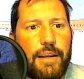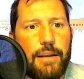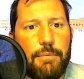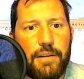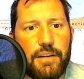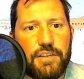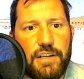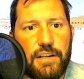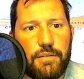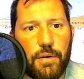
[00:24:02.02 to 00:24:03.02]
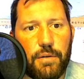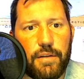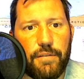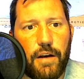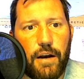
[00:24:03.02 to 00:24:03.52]
Hinman, the chief
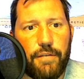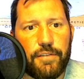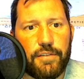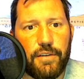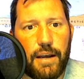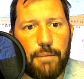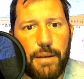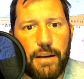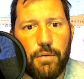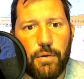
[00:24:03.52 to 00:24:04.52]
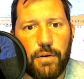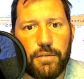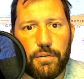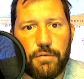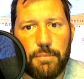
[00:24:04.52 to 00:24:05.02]
growth officer at Bancor,
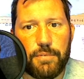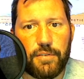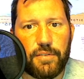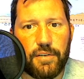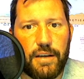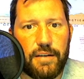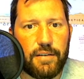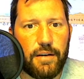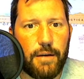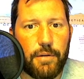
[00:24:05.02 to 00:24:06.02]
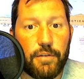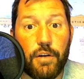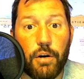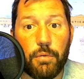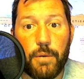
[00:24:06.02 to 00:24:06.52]
told CryptoSlate, there's
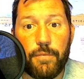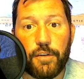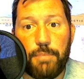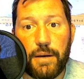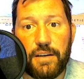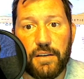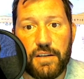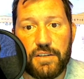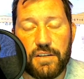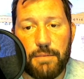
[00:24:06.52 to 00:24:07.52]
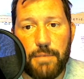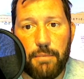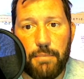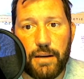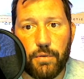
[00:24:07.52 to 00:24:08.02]
no room for speculation
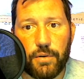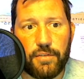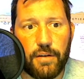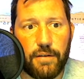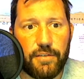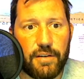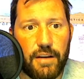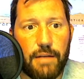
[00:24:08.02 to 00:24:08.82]
about Bancor's solvency.